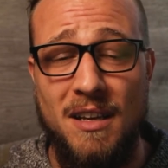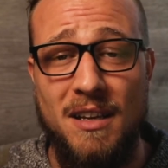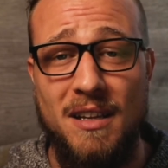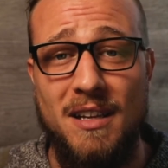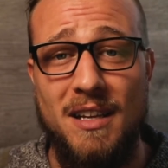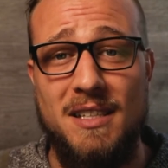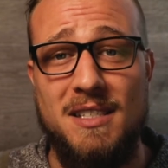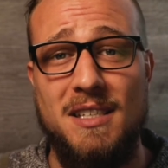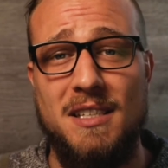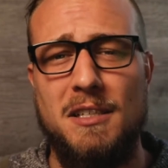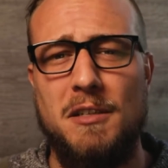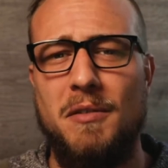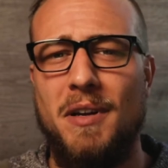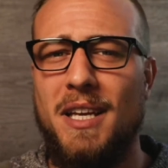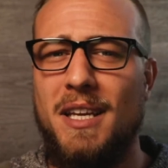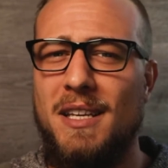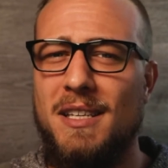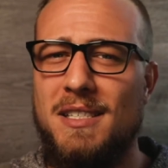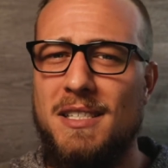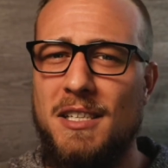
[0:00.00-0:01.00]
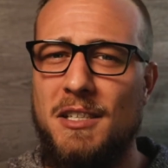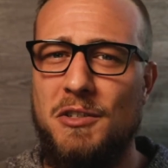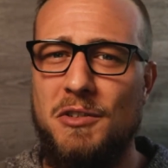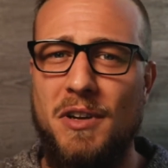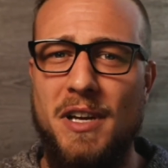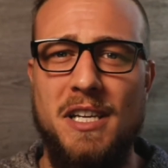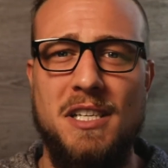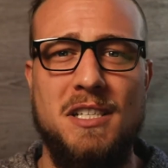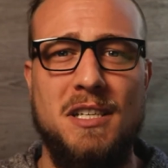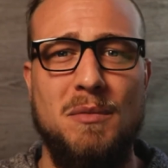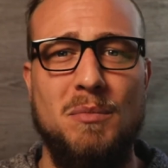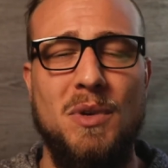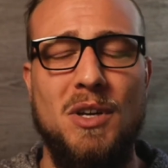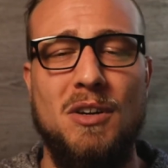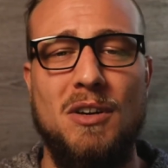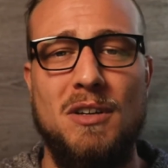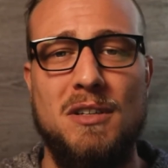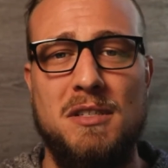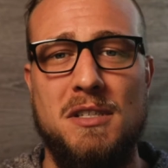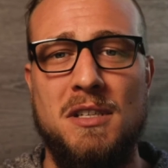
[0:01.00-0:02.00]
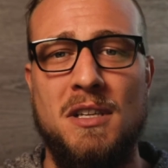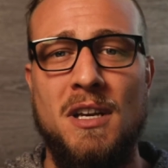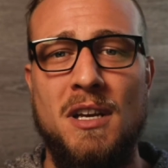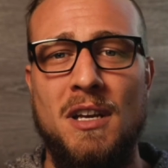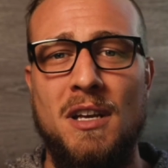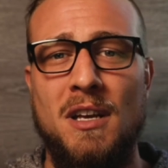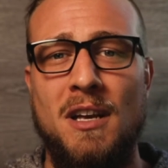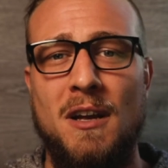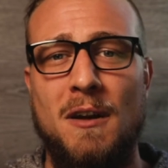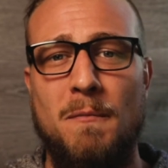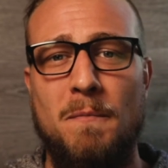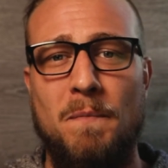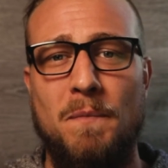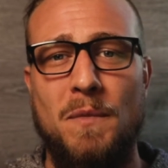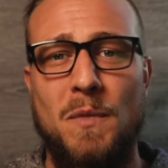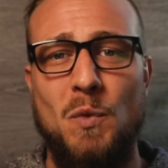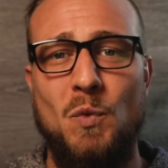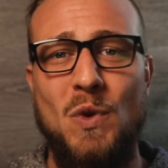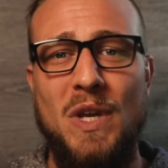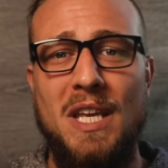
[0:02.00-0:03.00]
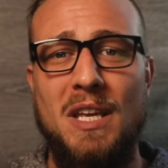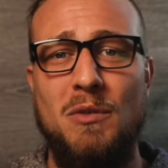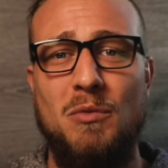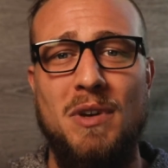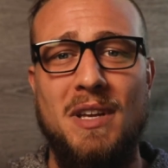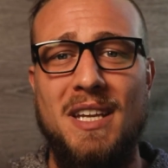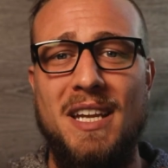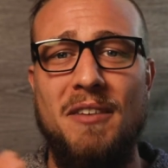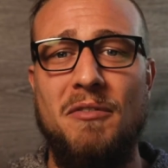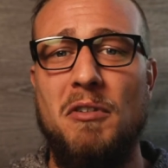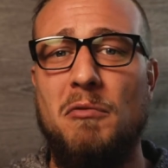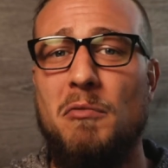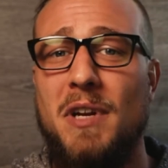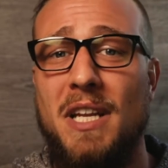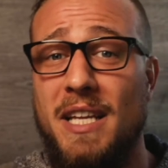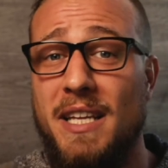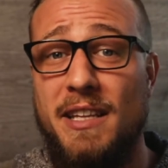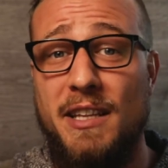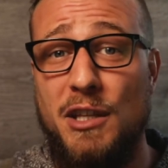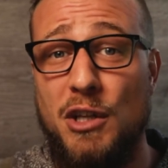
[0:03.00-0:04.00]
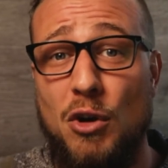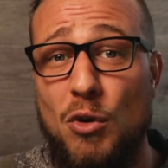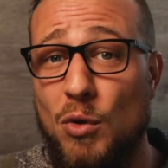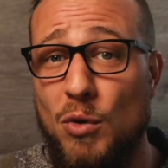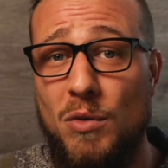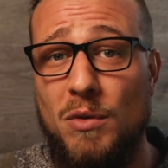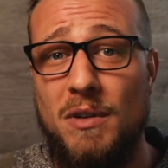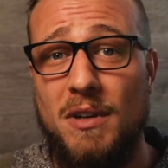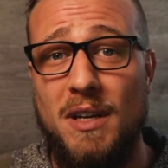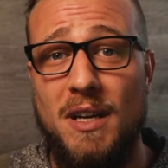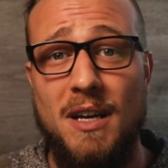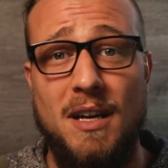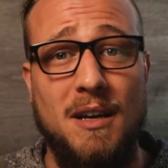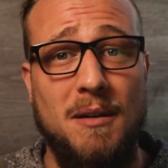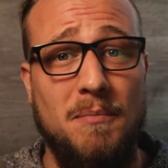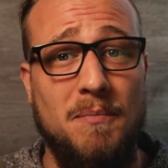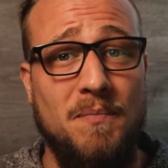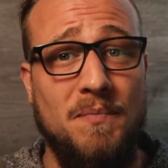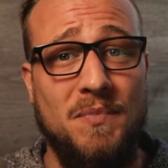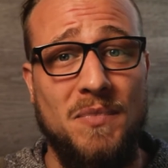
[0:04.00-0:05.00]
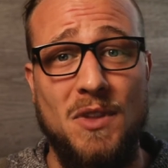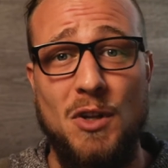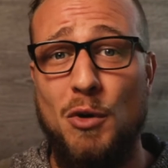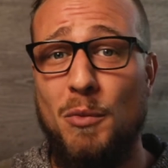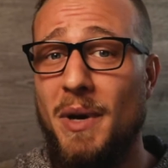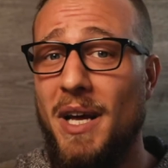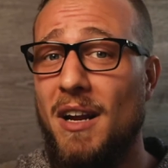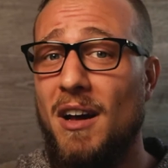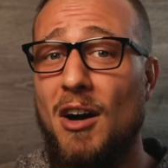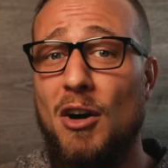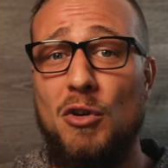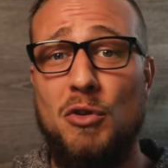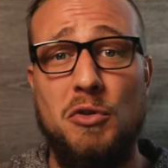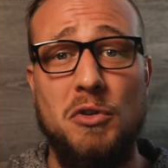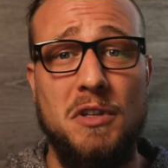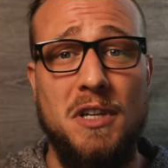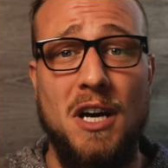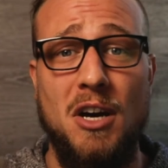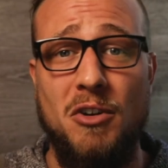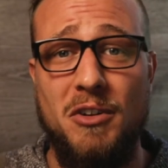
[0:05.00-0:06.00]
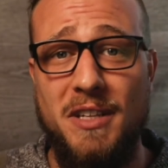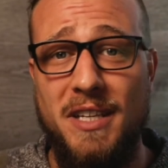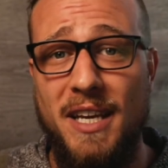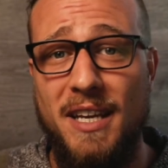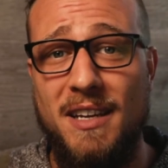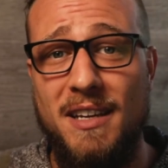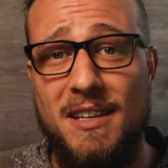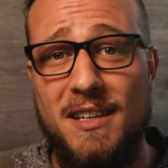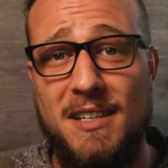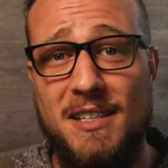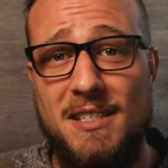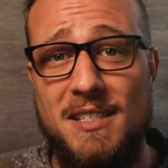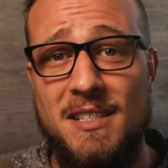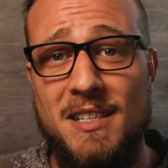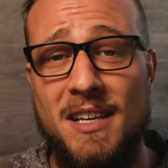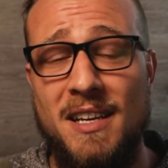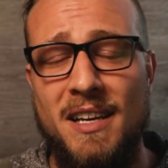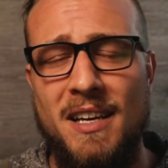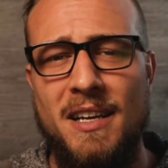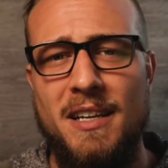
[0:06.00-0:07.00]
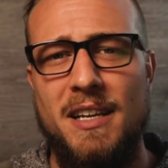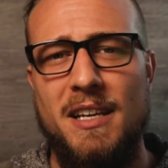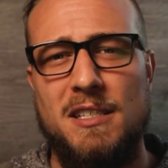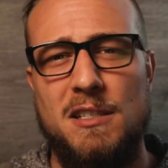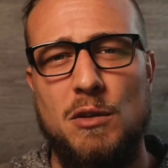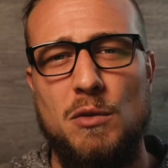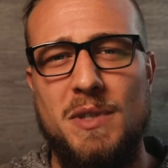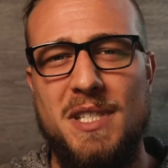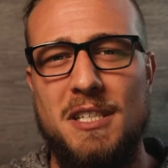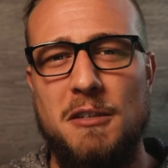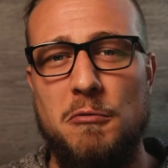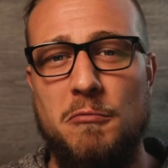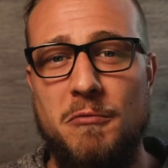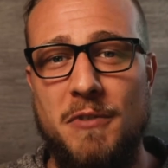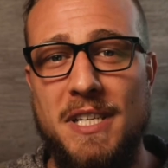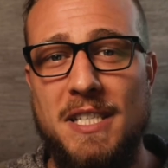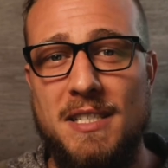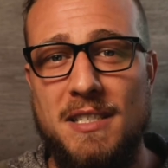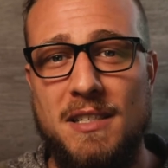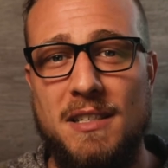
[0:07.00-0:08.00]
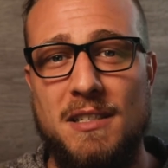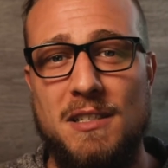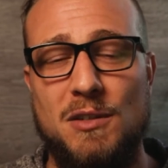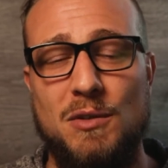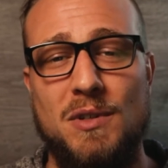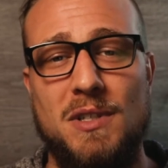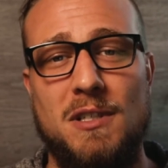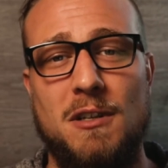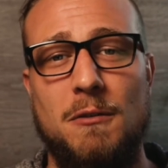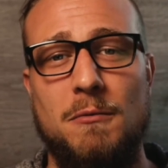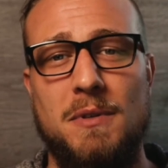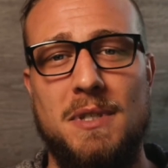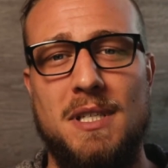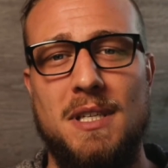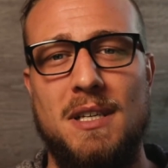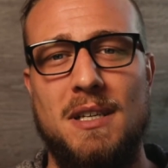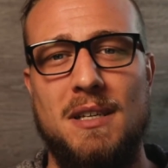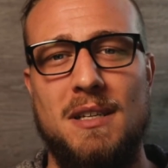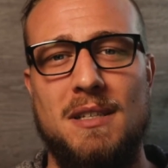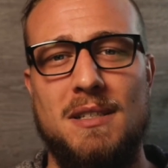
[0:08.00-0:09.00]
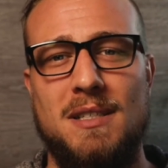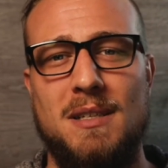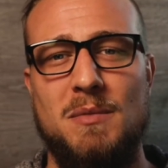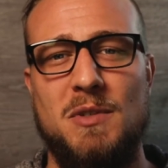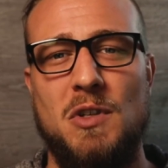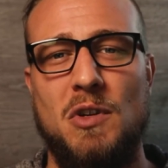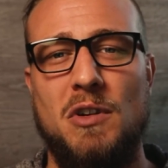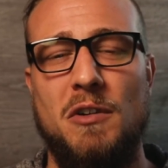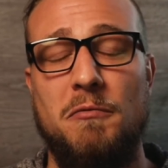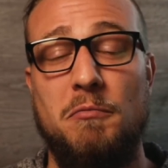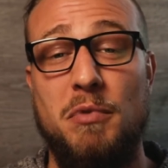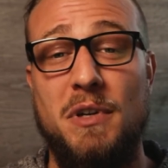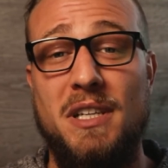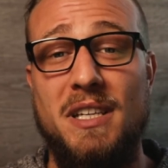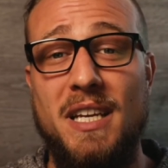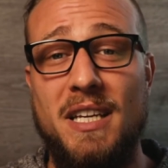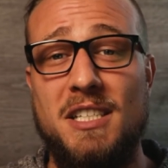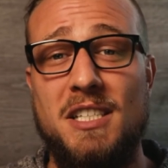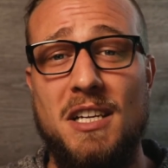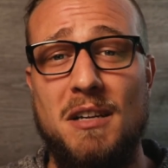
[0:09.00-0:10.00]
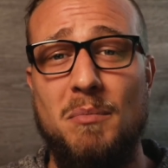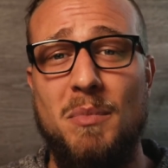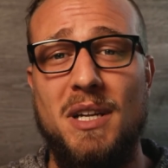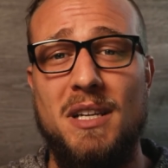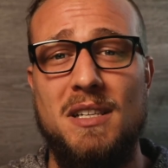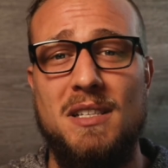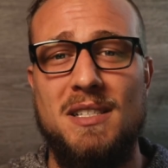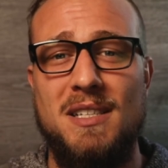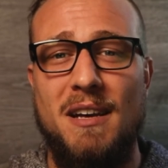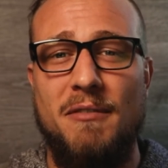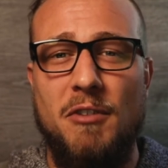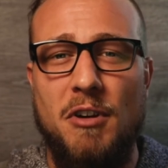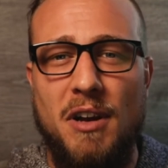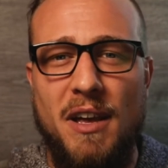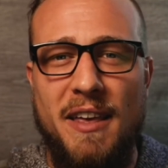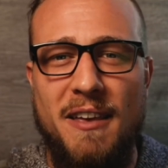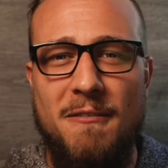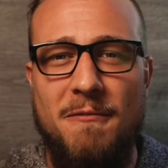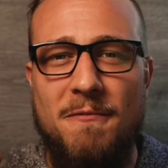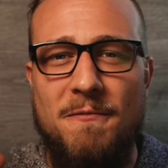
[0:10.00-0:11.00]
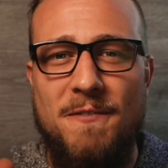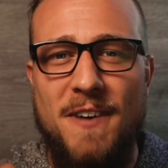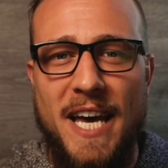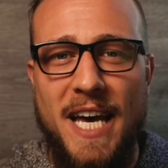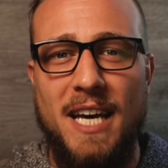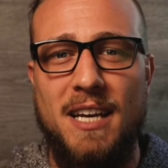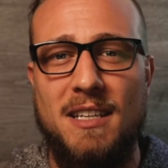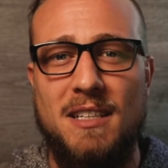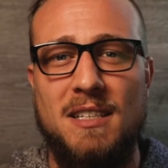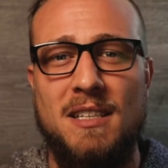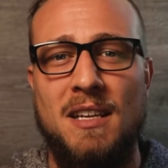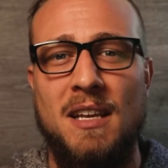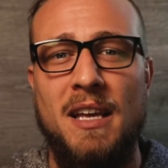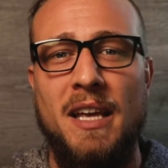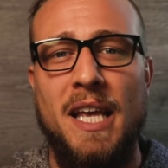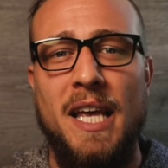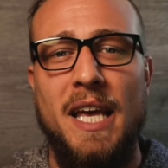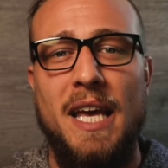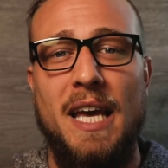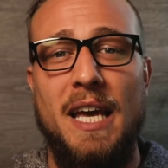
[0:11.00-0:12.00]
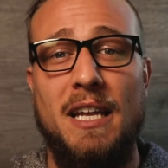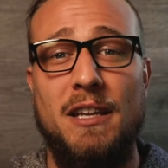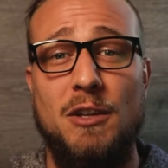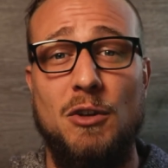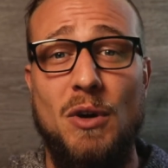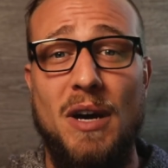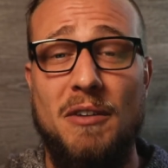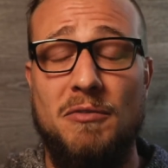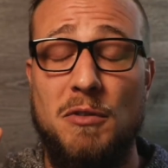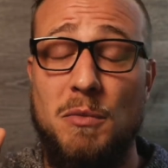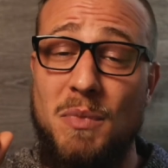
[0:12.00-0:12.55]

That's a tricky situation because we never really know. No matter how good our data is, there's always a risk, so it's always some sort of prediction, but it's never a fact, and you have to